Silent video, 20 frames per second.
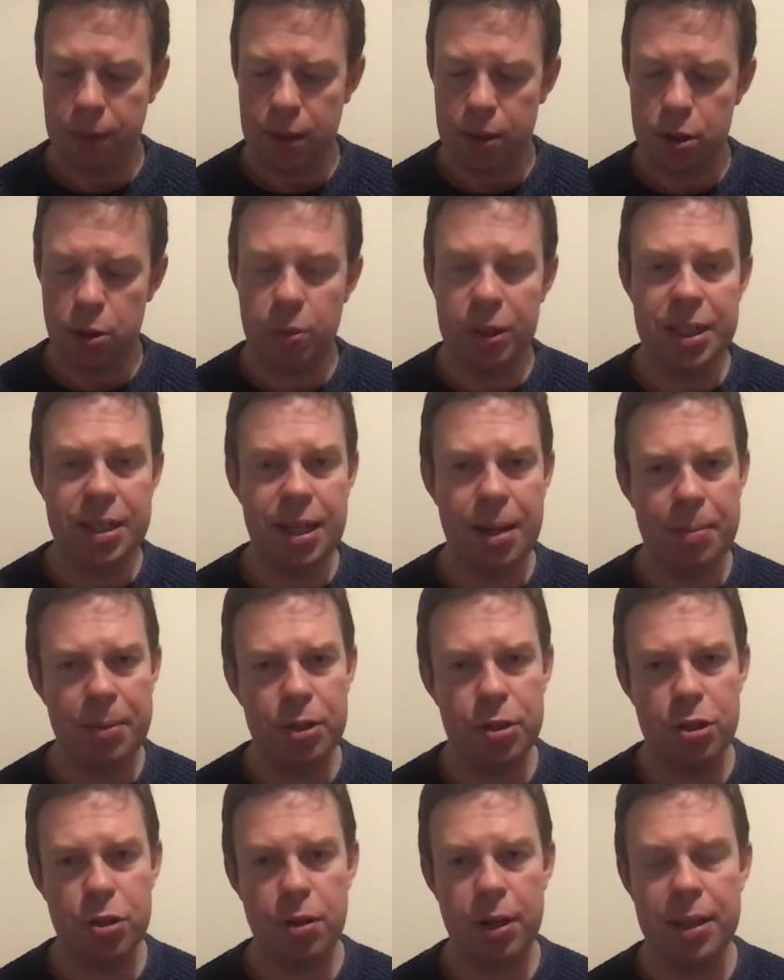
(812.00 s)
Do we
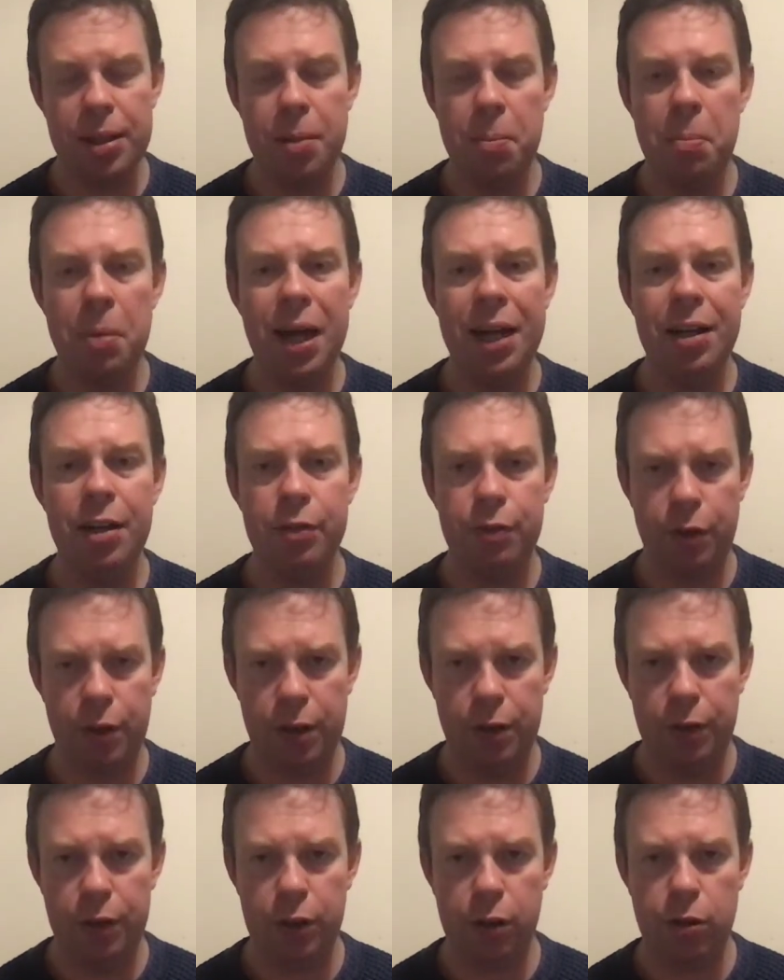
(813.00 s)
demonstrate the benefit
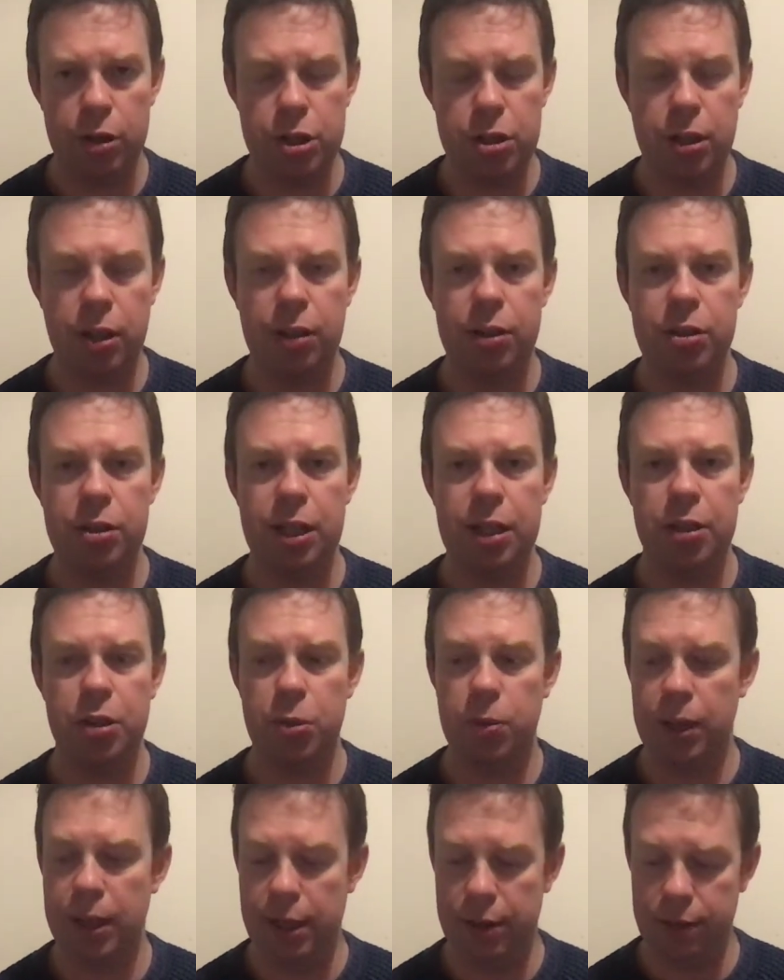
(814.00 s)
of the Christian
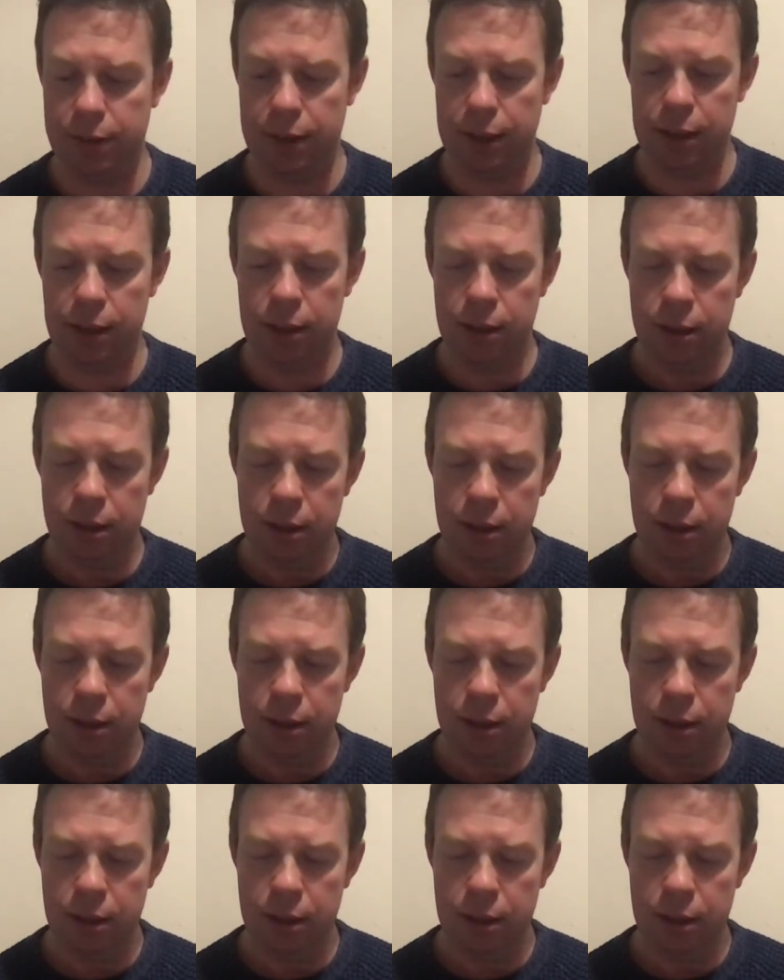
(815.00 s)
sexual ethic?